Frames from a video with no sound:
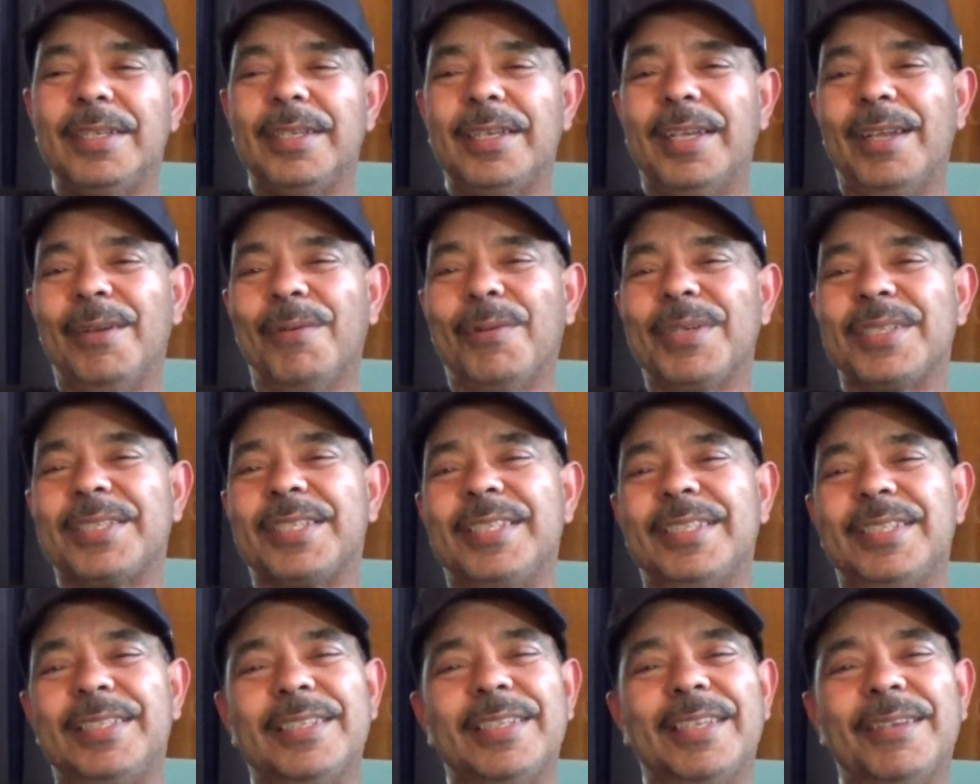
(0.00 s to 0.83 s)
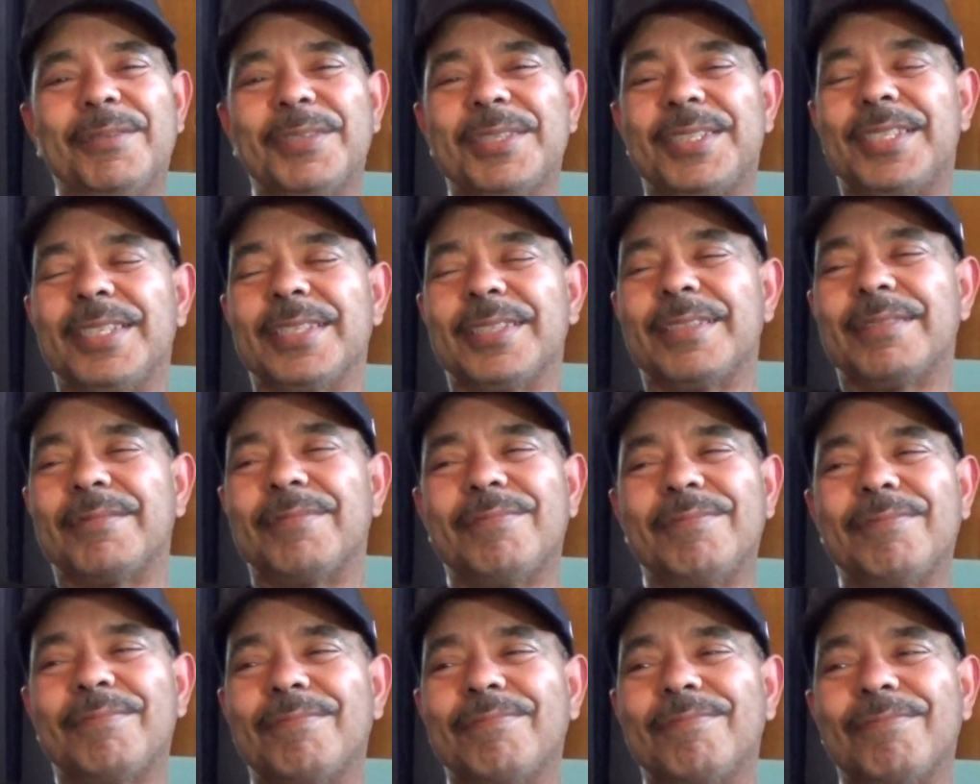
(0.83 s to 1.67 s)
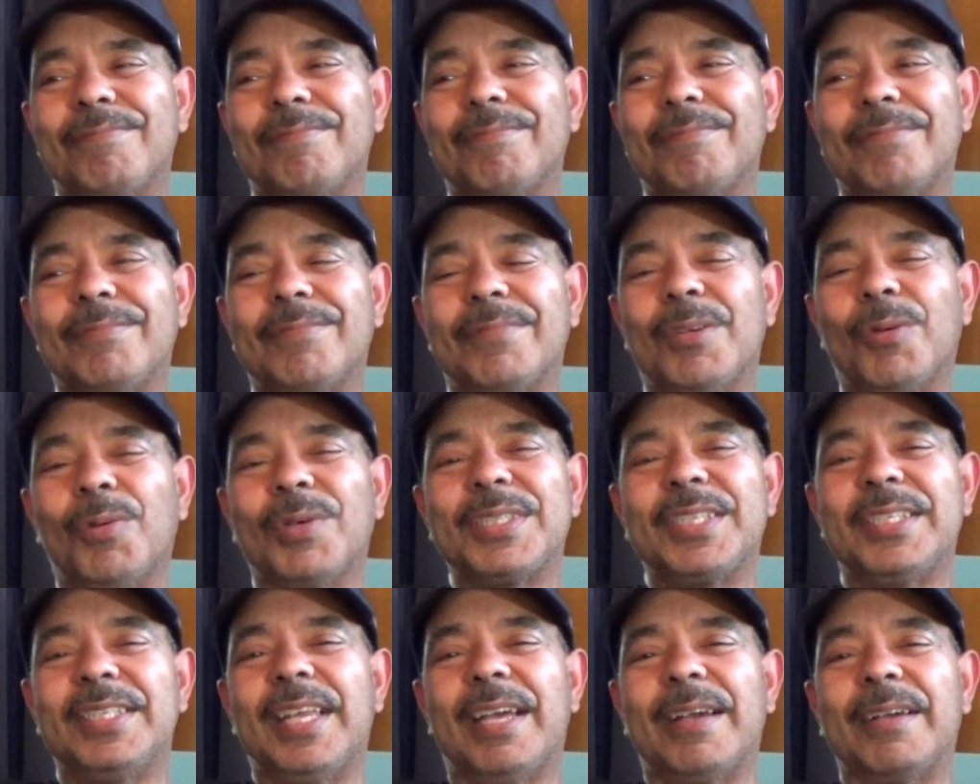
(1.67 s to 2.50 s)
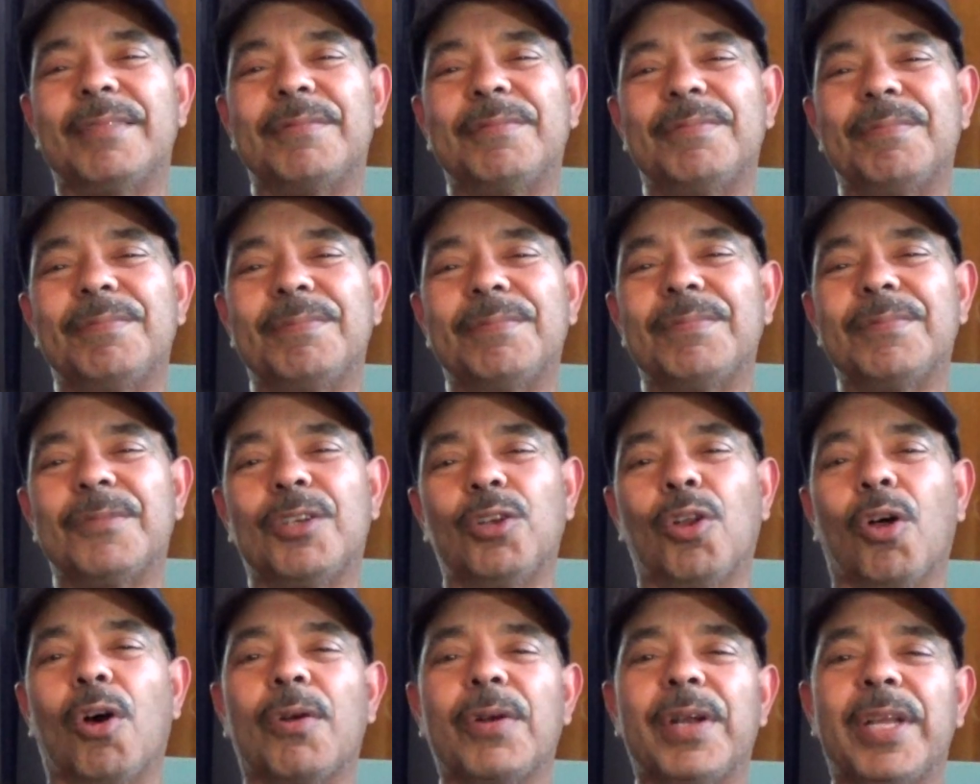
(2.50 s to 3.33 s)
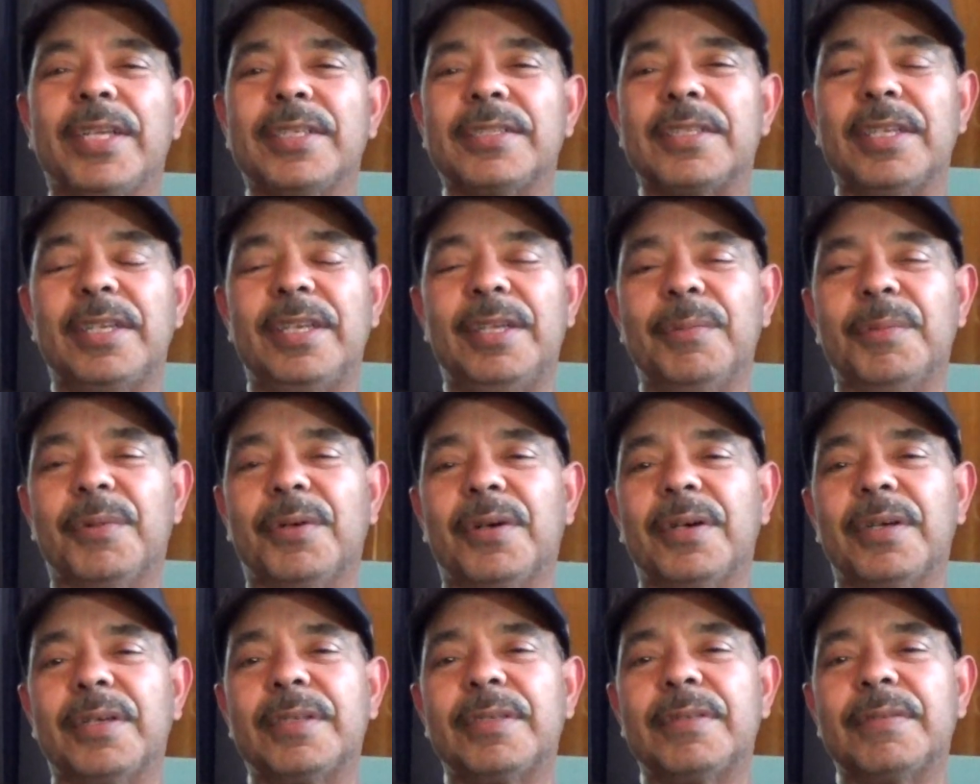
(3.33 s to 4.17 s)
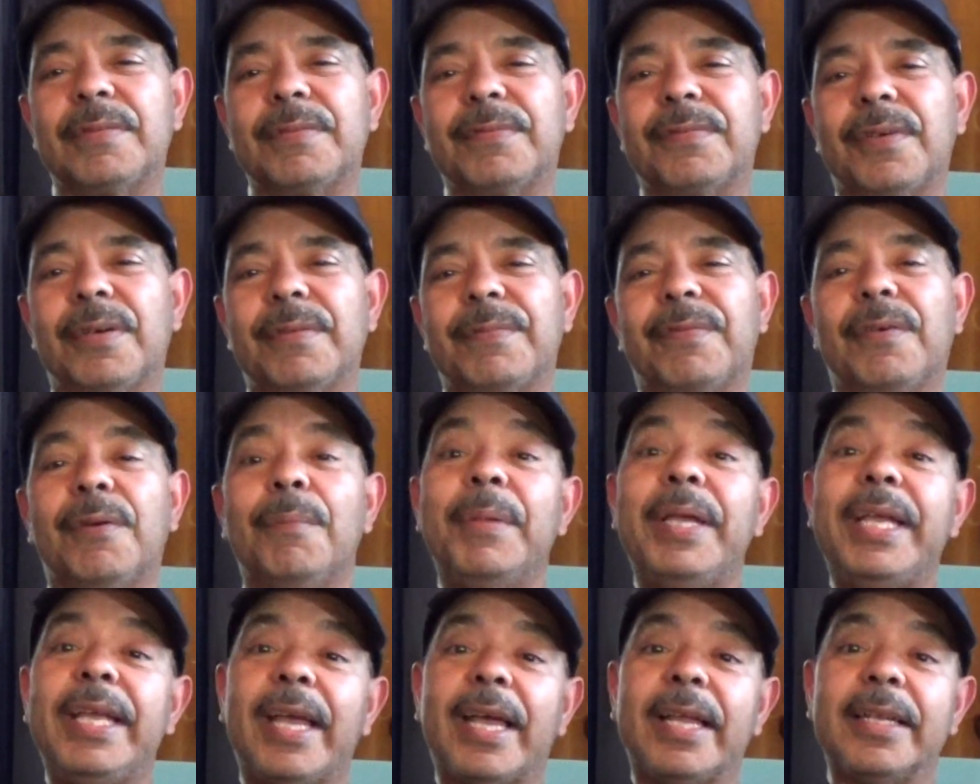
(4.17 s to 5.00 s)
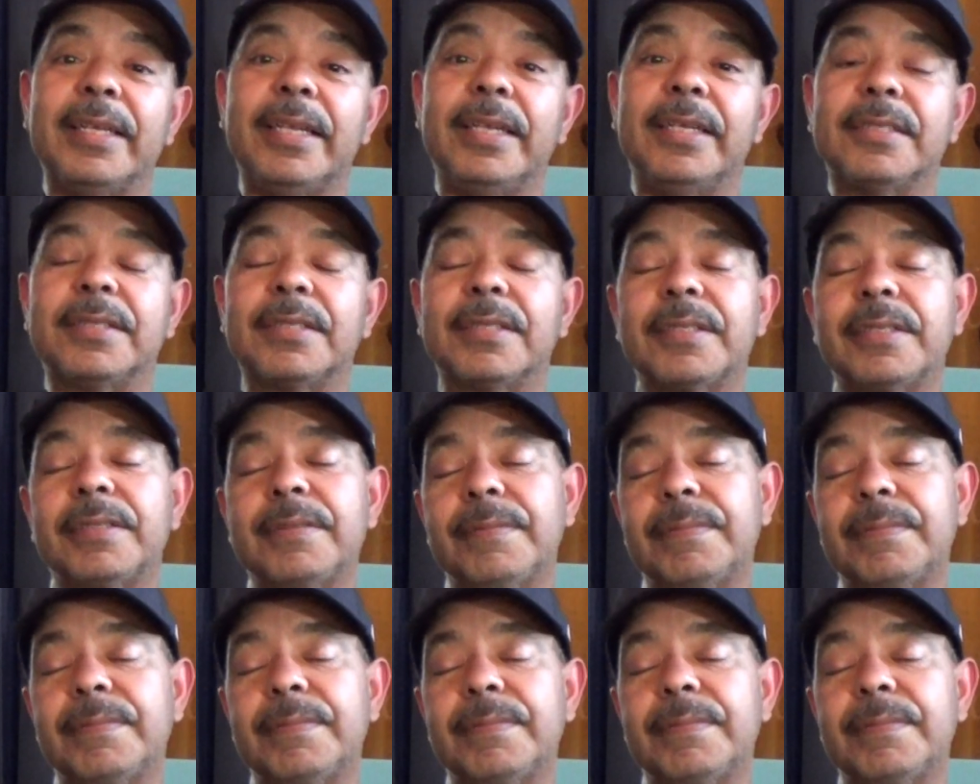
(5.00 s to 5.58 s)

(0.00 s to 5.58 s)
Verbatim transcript: It wasn't that glorious anymore, for me at least.